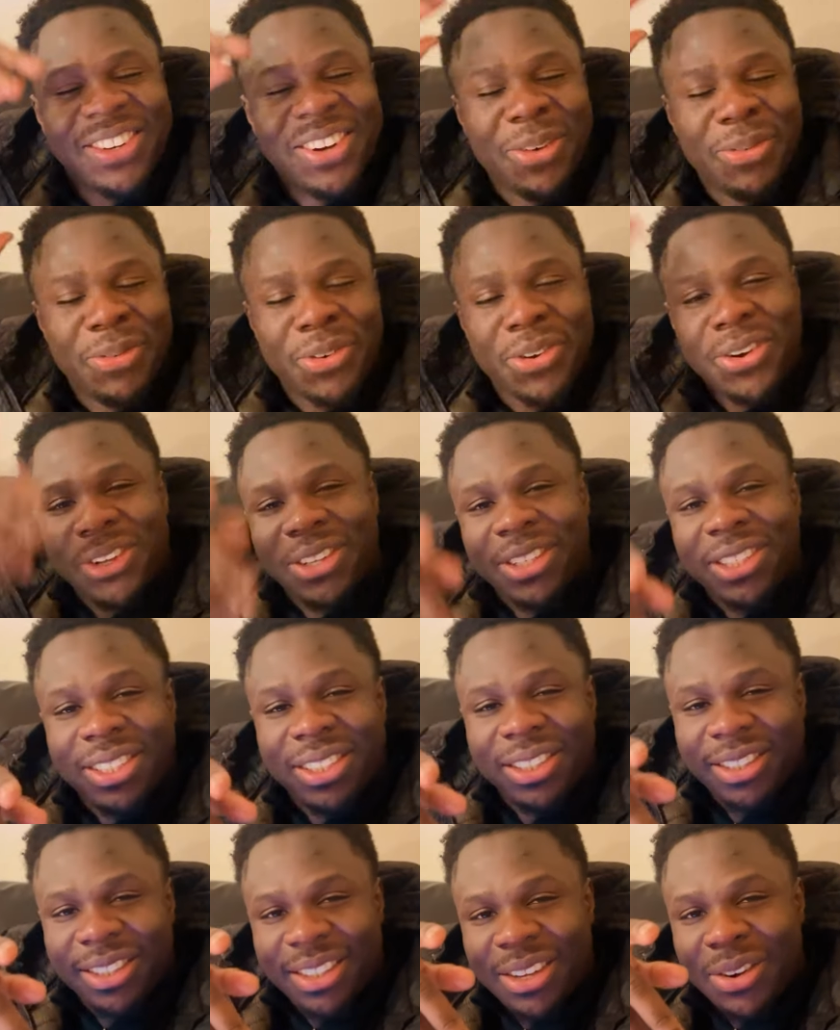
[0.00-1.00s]
of
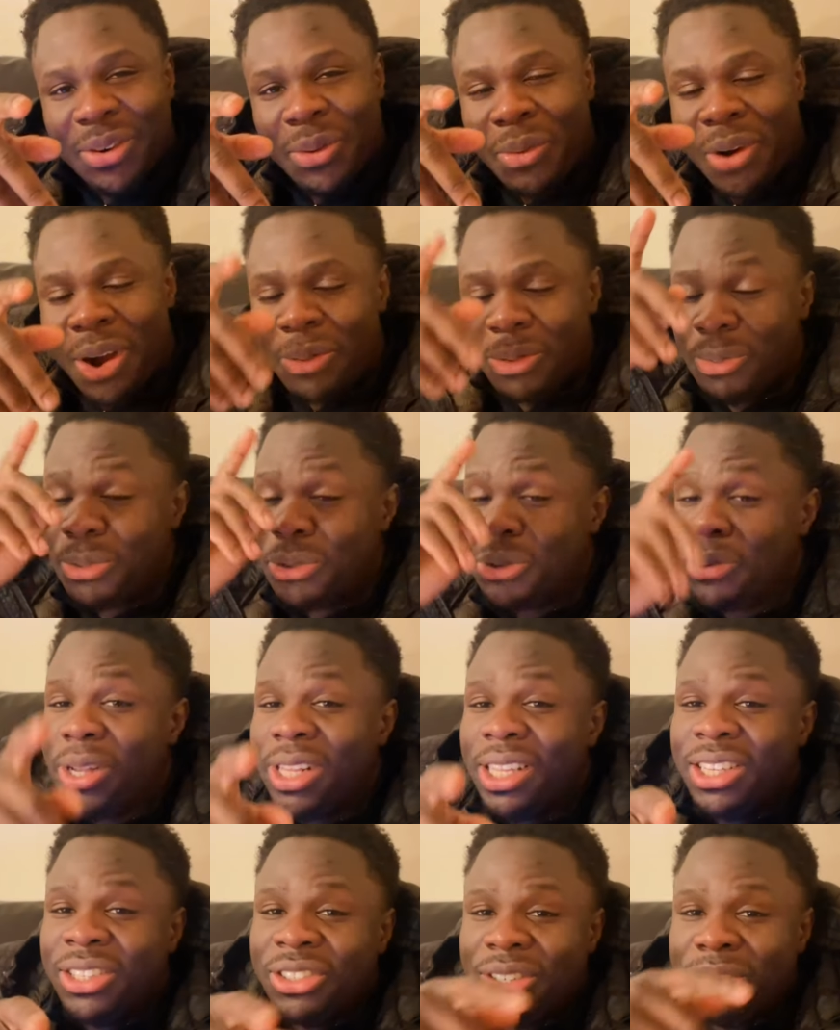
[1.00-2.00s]
course, what I'm going doing
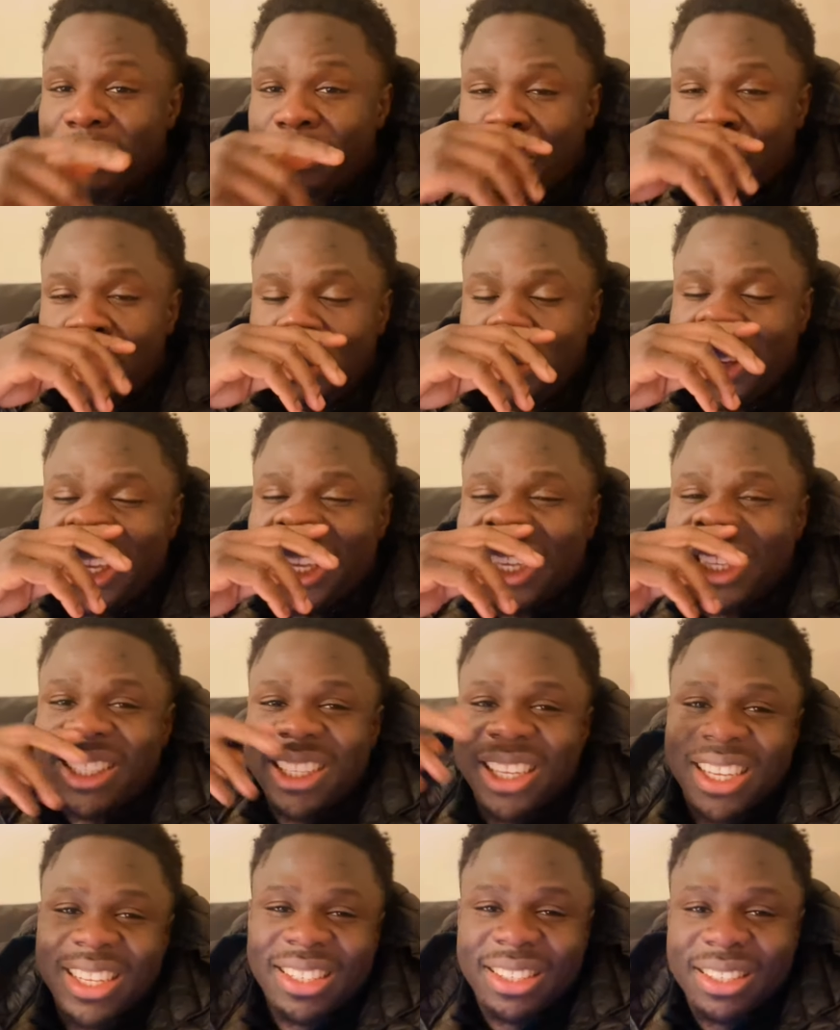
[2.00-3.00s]
at the gym will be
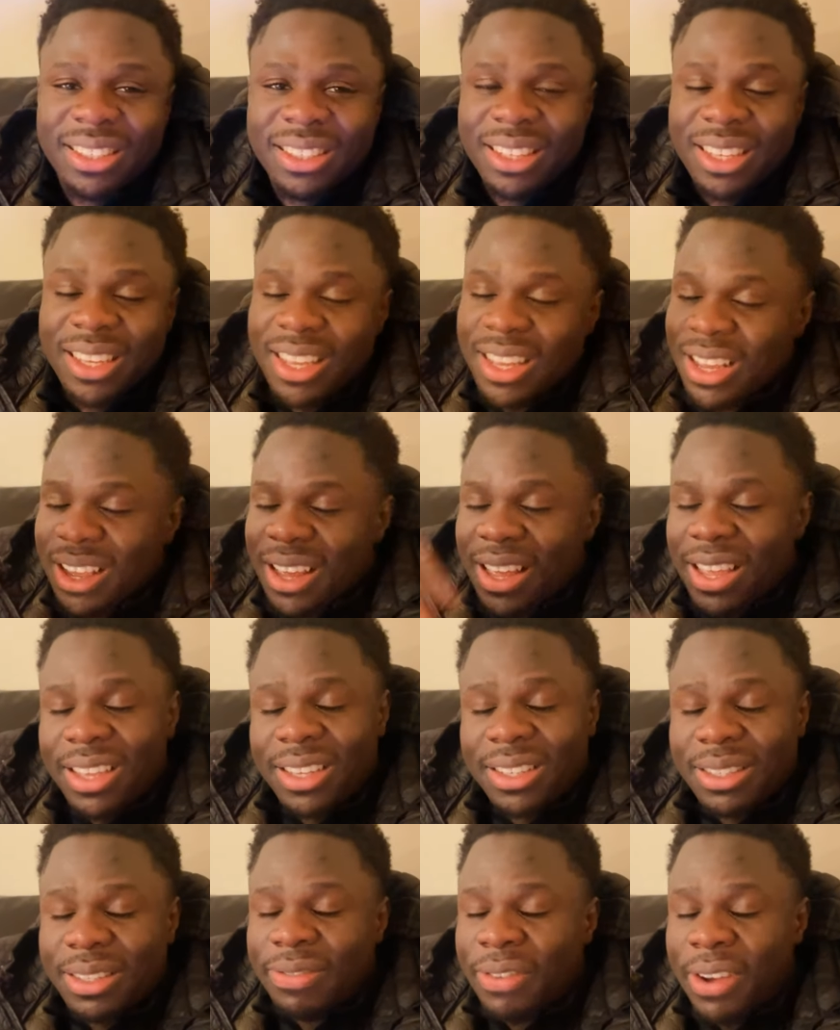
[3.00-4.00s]
intense.
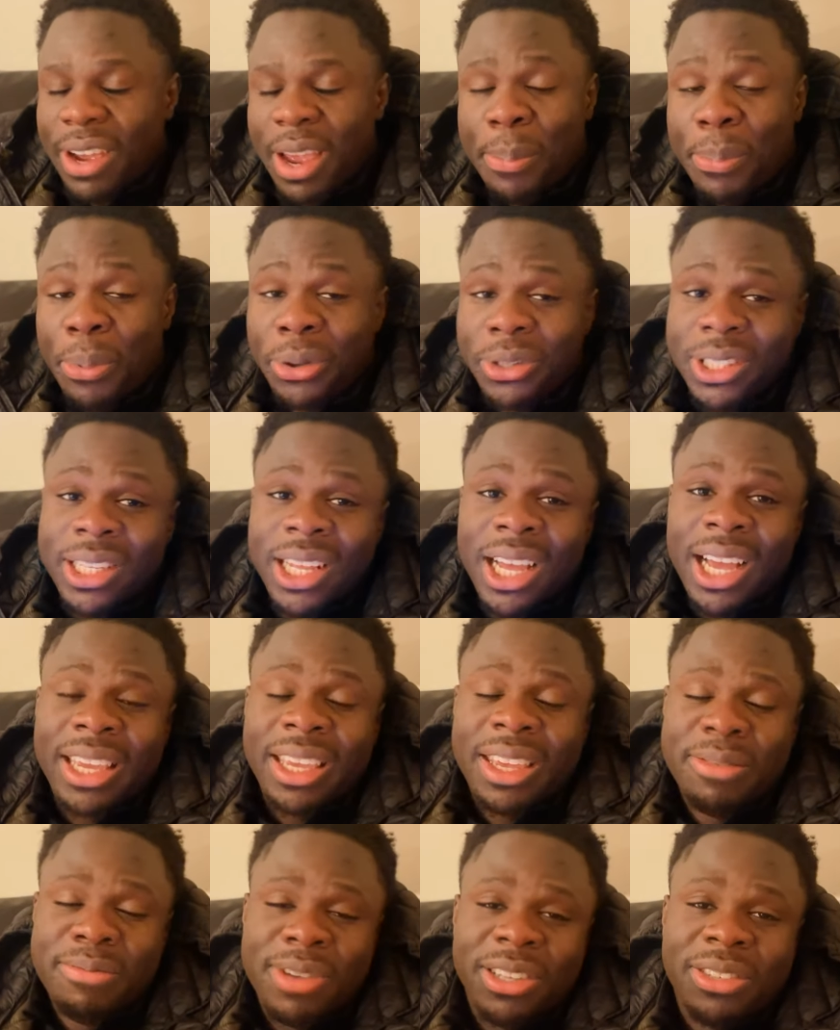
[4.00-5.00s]
It's very important that I
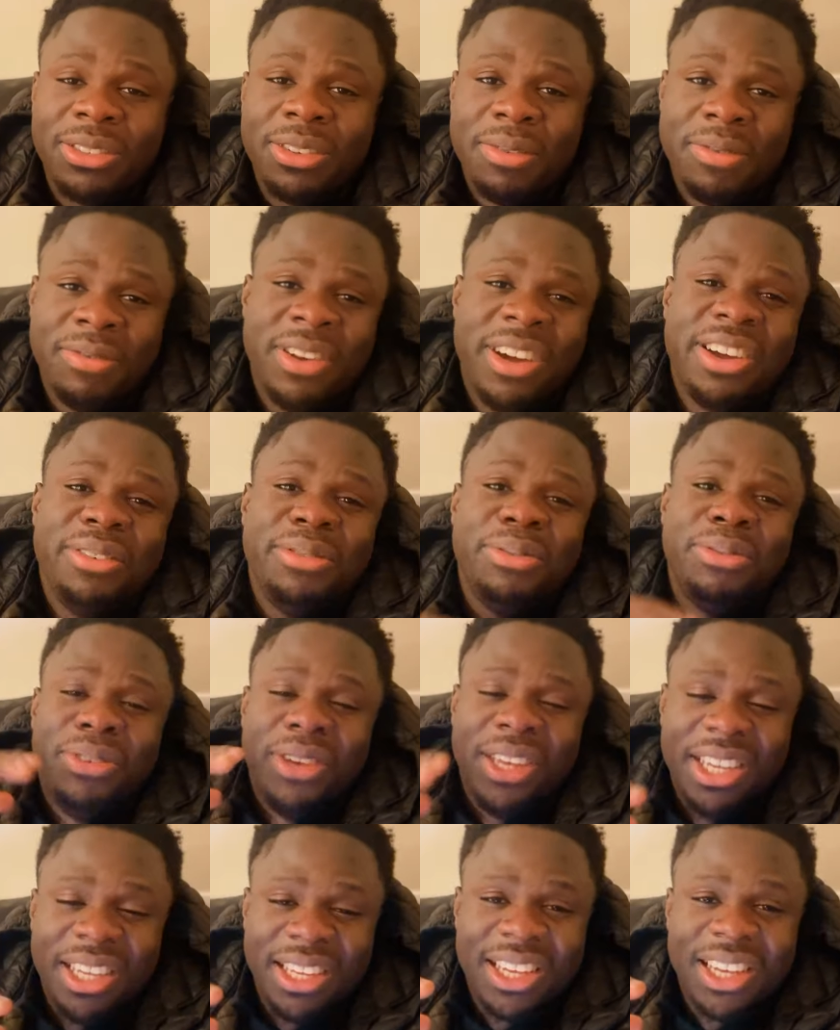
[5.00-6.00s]
keep myself very
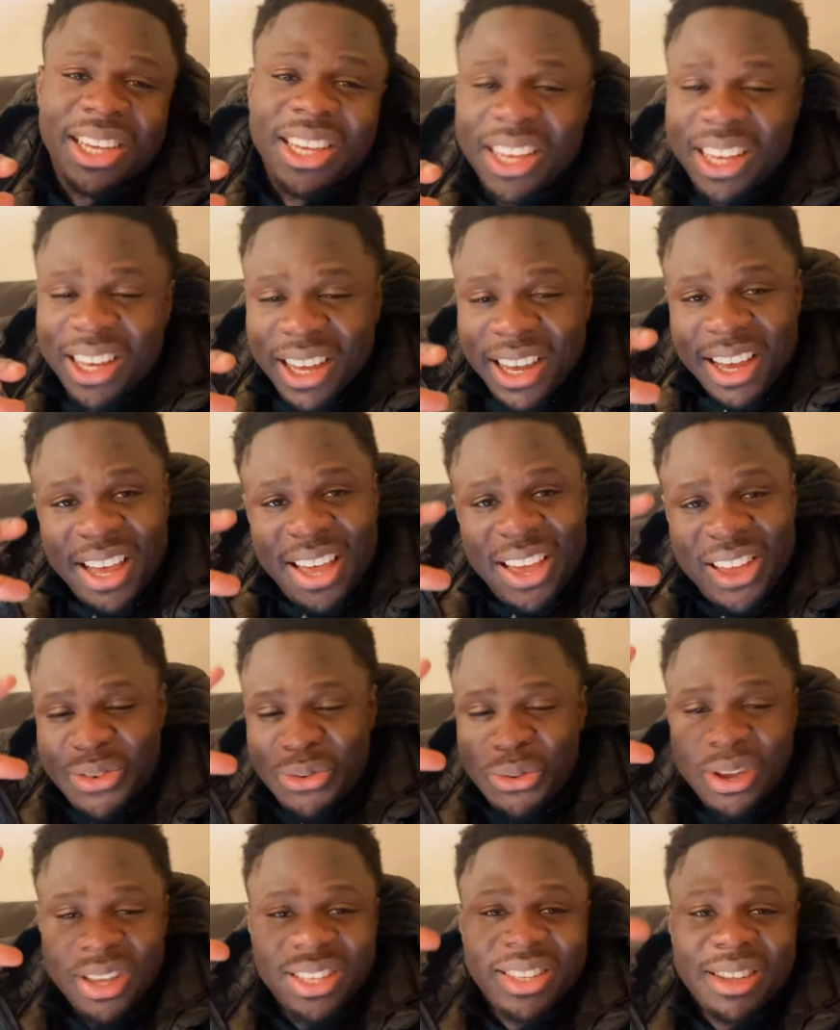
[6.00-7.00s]
fit.
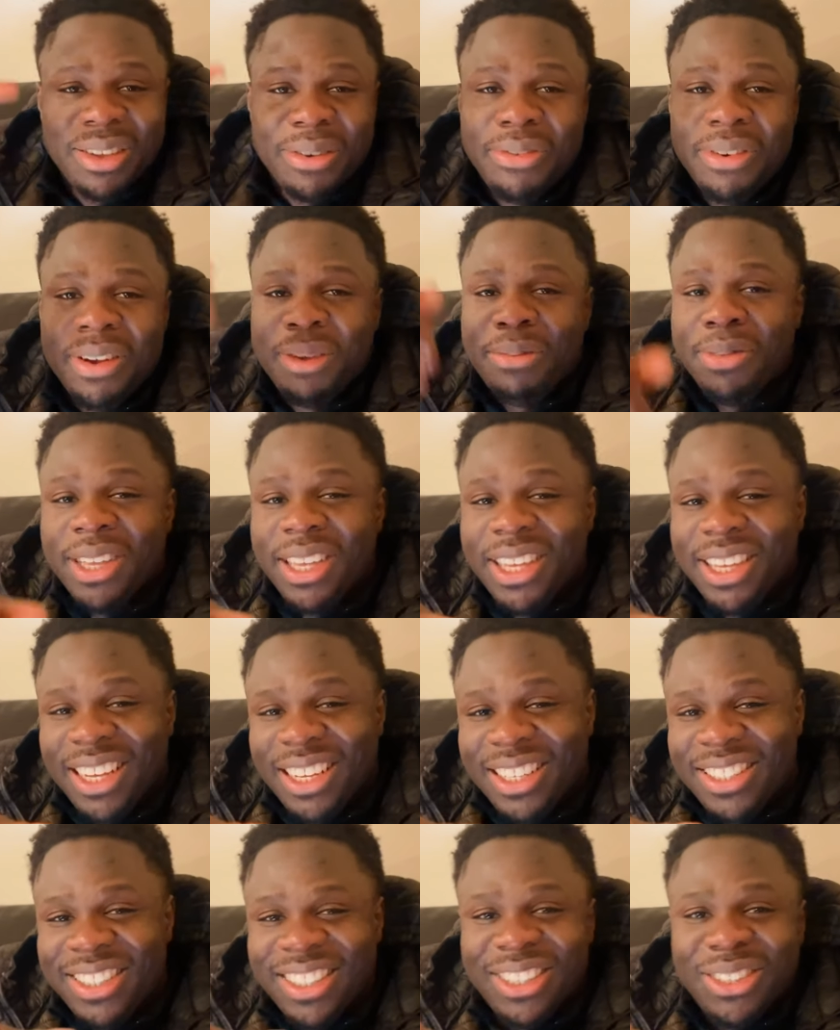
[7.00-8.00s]
Anyways, the family, I'll
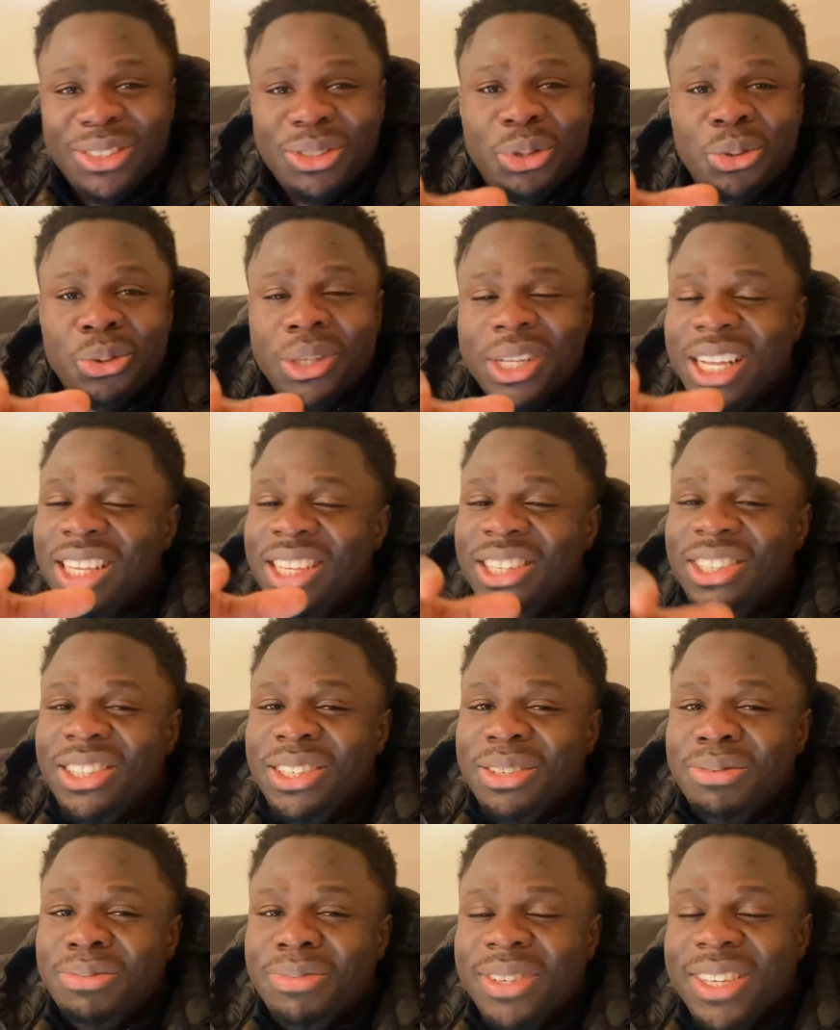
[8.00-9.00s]
see you soon at
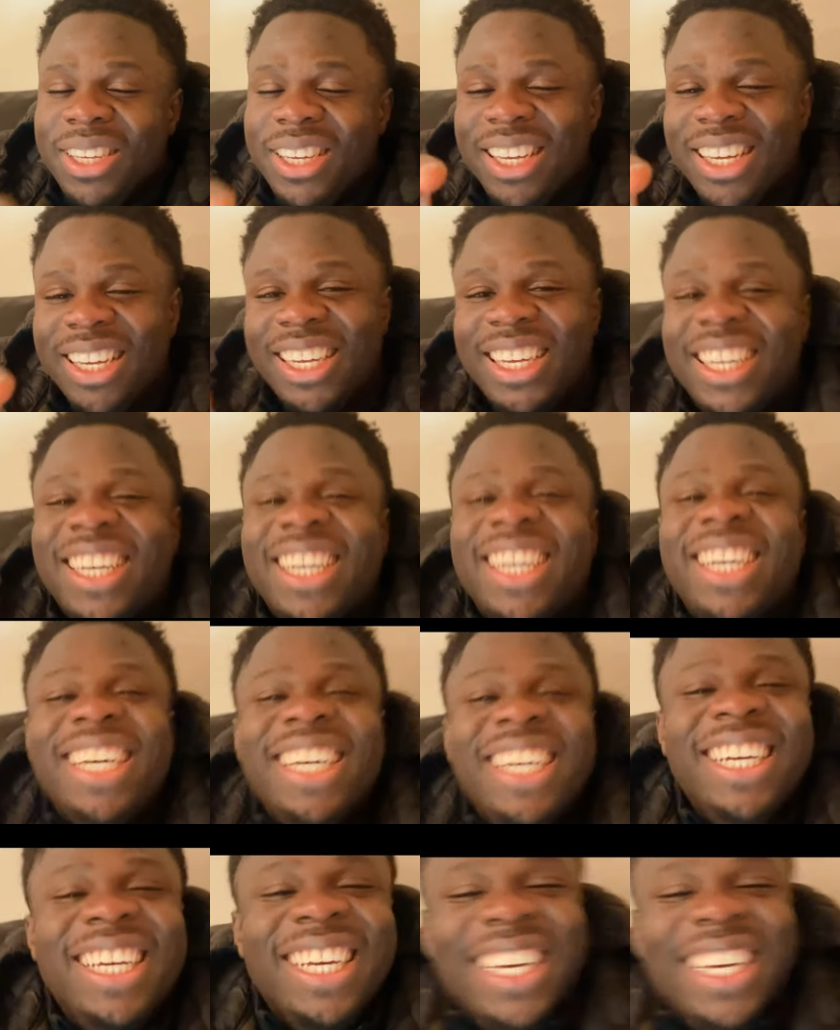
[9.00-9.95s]
the gym.